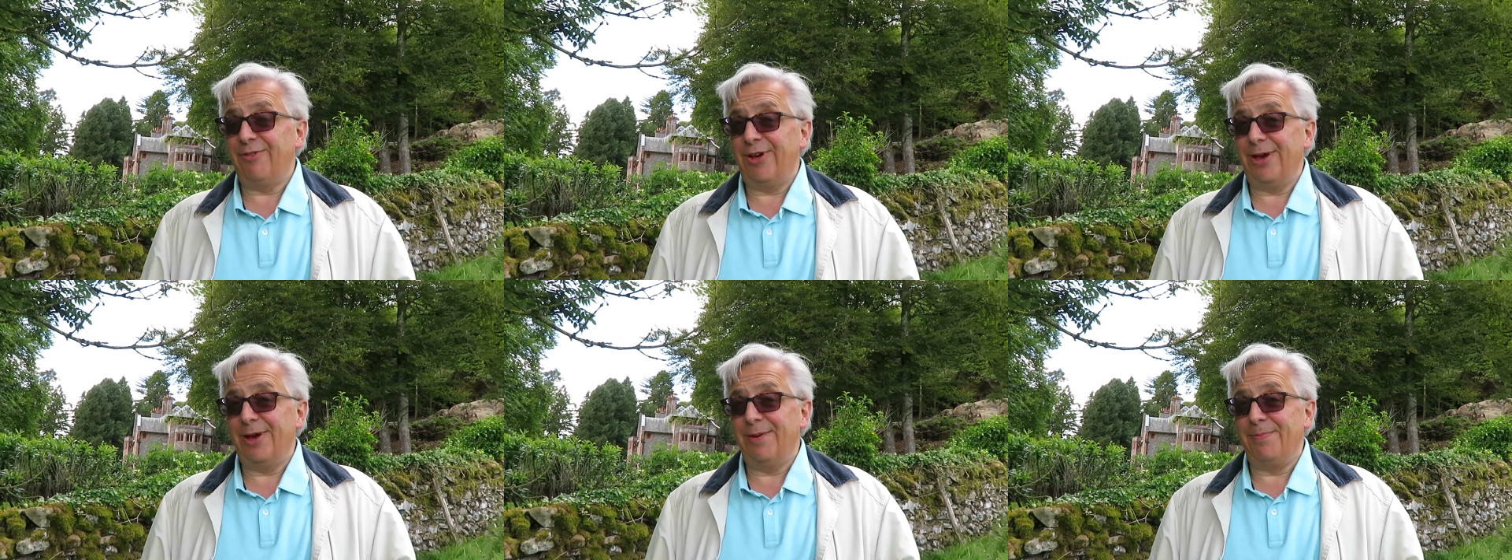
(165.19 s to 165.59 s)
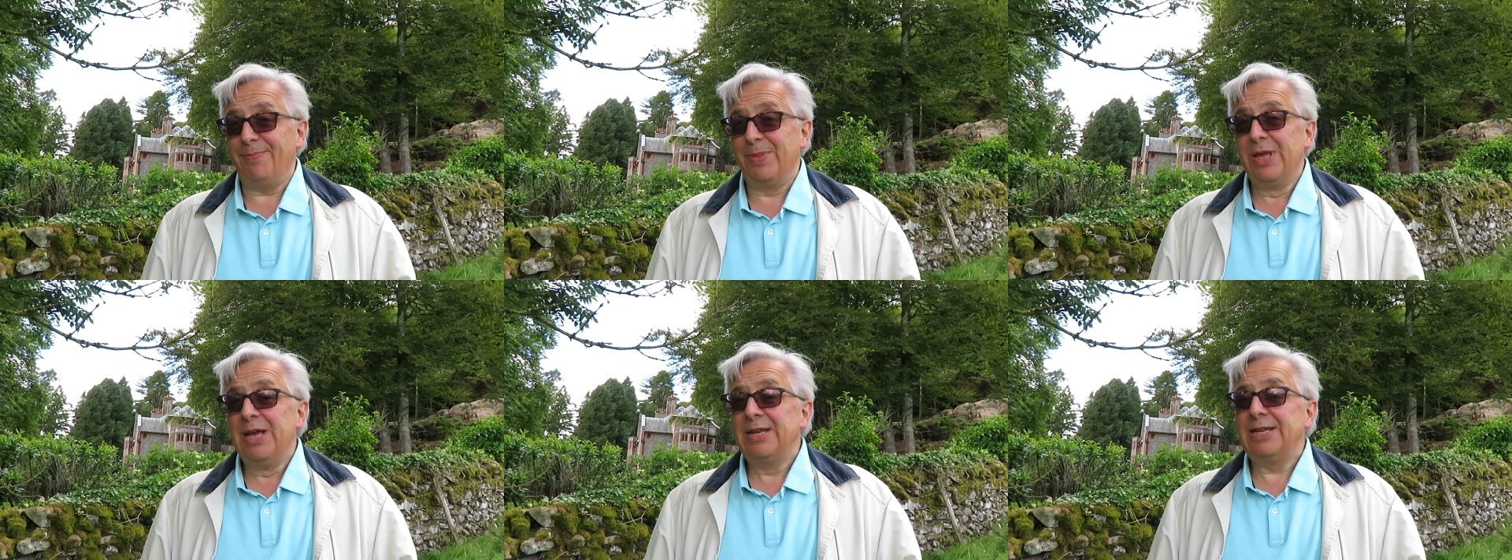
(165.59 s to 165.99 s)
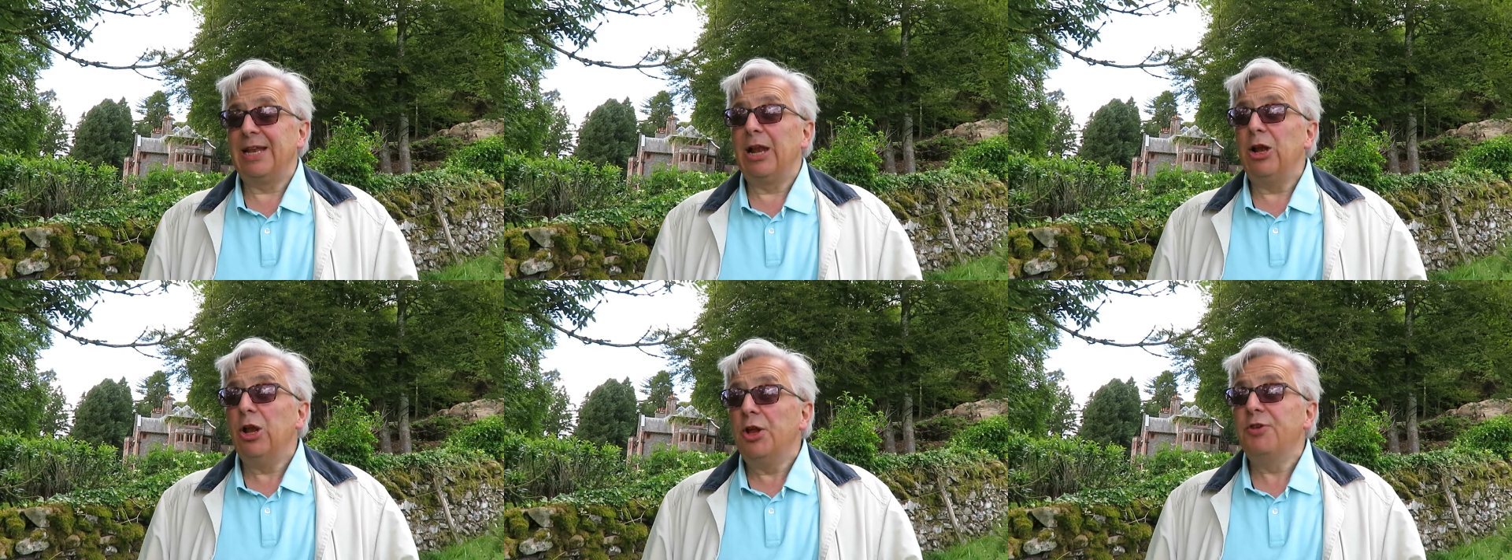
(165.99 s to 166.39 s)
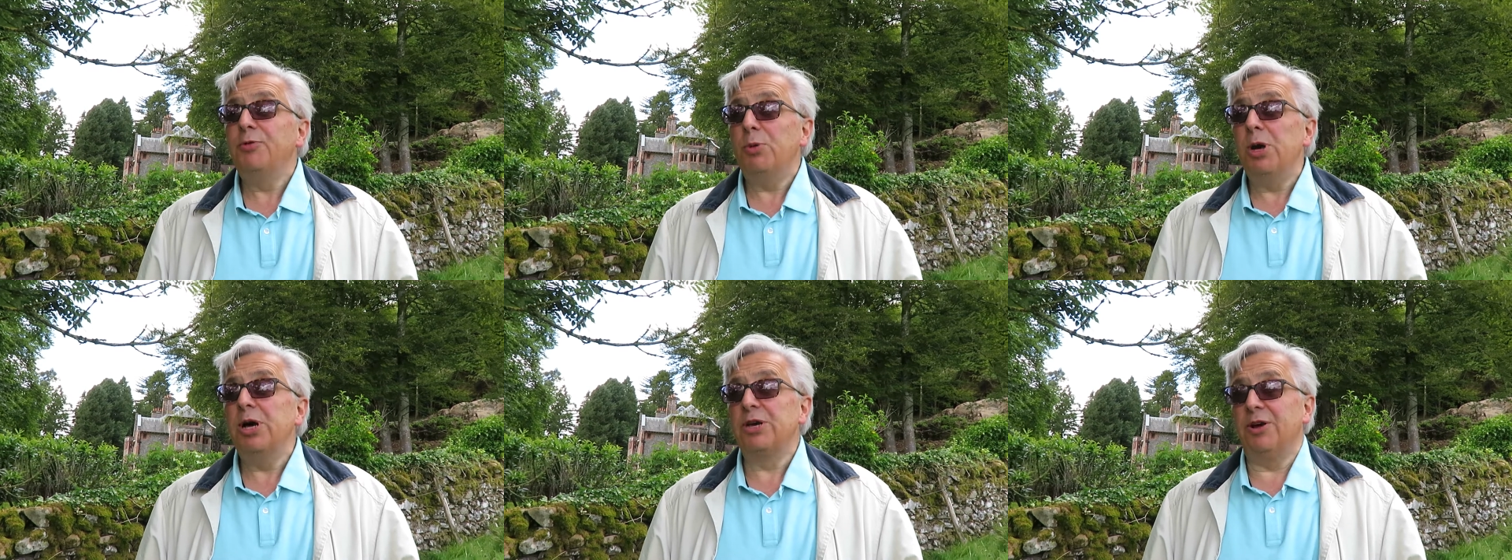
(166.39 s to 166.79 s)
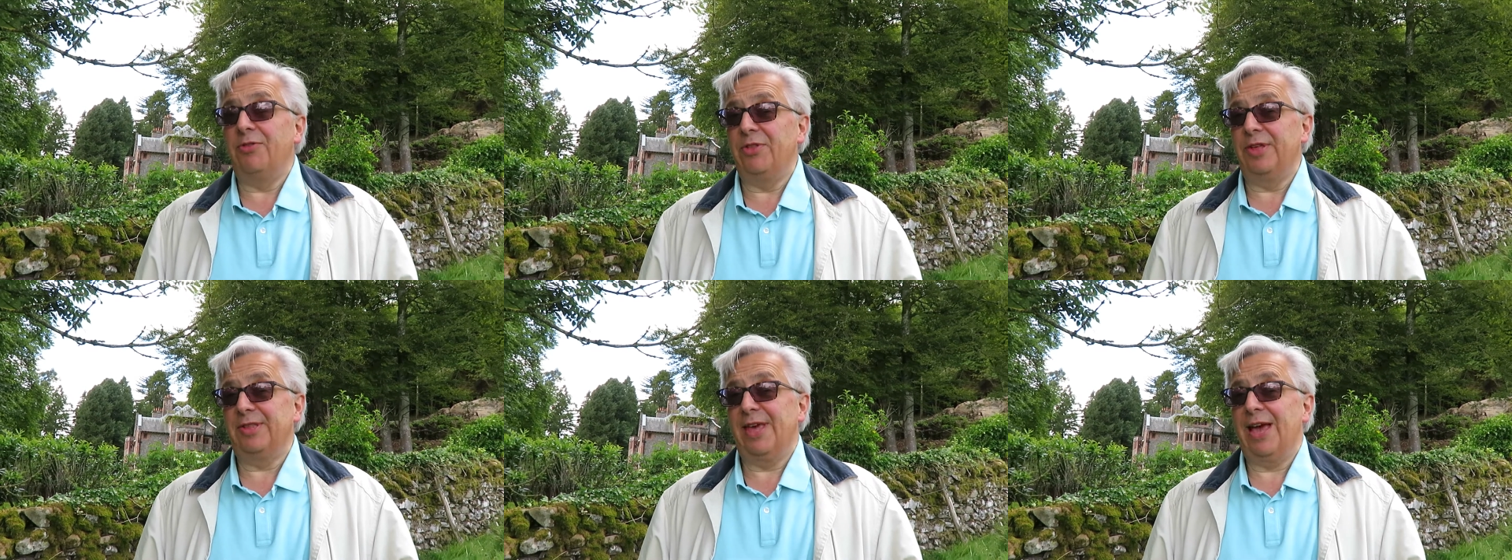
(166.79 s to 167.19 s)
done a lot of work on
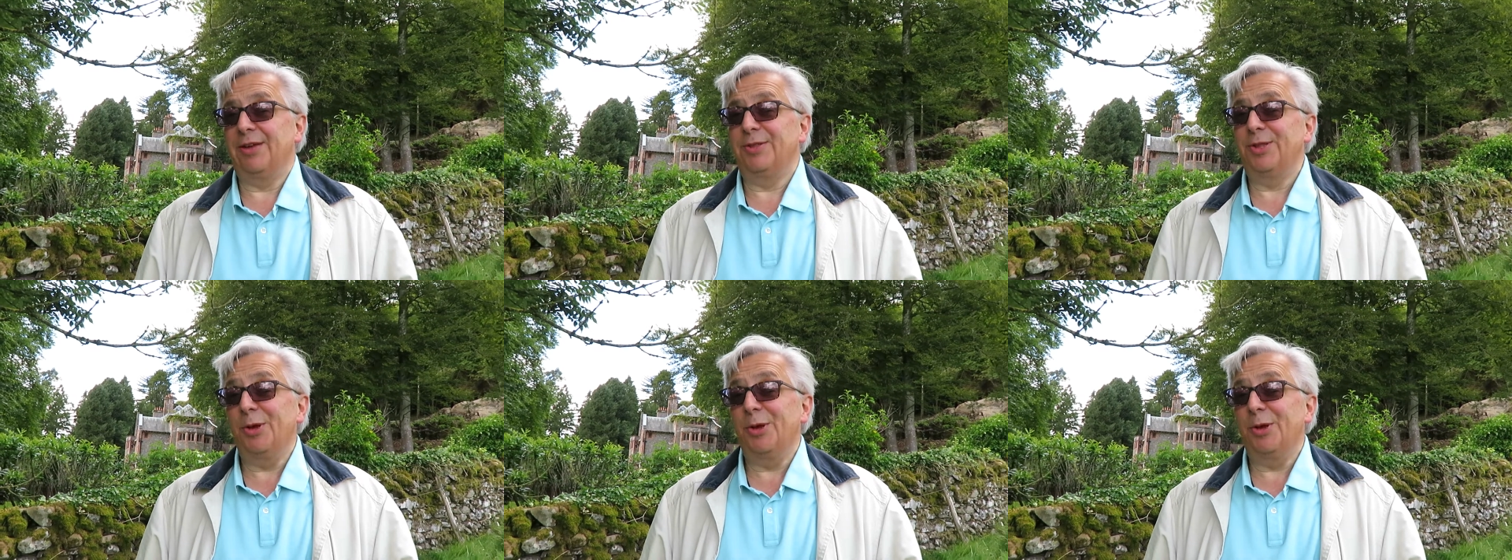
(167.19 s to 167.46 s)
this house,